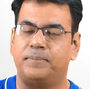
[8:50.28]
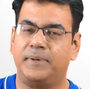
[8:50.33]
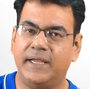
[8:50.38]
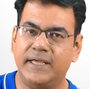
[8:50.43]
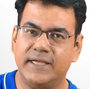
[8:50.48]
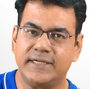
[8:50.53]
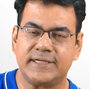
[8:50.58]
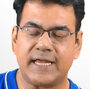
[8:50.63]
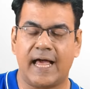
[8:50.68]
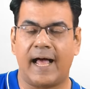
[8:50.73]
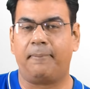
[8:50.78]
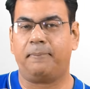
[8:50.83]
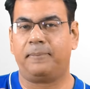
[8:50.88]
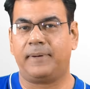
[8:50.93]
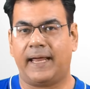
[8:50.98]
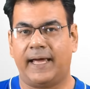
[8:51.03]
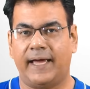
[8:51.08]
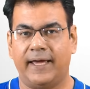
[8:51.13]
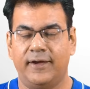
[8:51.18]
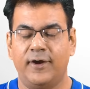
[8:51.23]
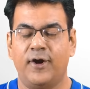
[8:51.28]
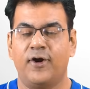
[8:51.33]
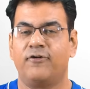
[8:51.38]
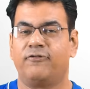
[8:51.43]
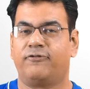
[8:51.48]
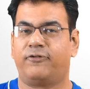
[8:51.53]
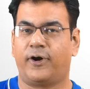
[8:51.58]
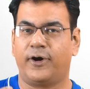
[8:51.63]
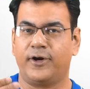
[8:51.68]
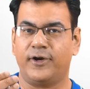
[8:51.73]
please apply
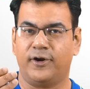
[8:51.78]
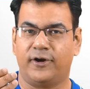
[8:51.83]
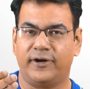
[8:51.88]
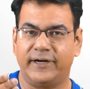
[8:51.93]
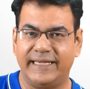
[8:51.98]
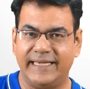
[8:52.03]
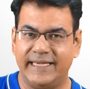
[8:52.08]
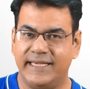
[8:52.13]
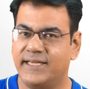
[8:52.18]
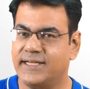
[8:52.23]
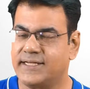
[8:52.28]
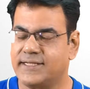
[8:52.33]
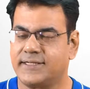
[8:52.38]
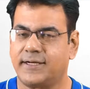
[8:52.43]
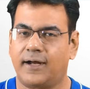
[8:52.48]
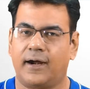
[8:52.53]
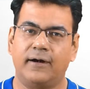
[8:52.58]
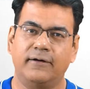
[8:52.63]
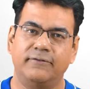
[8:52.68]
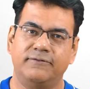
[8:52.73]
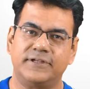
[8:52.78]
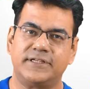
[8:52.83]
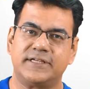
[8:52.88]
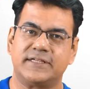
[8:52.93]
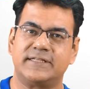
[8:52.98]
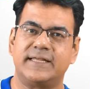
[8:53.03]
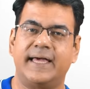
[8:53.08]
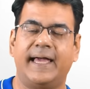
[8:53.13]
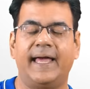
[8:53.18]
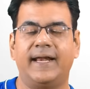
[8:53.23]
for your ESR, which
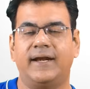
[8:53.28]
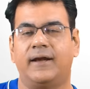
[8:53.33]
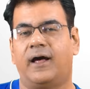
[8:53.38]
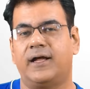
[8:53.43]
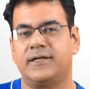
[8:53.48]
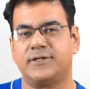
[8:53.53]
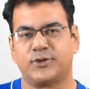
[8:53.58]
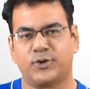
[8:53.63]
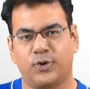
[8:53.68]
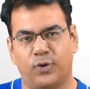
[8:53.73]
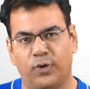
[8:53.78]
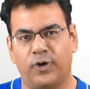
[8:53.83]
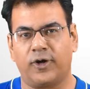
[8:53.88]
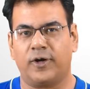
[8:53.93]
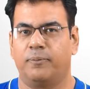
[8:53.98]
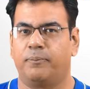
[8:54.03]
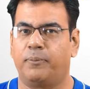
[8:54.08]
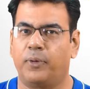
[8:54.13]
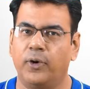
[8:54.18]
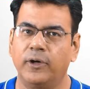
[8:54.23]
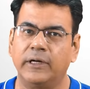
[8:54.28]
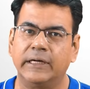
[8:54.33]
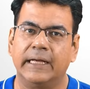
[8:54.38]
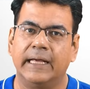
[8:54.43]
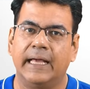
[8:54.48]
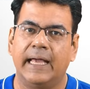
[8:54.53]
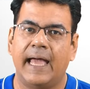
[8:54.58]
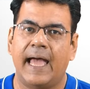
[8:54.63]
is the Enhanced Score Report.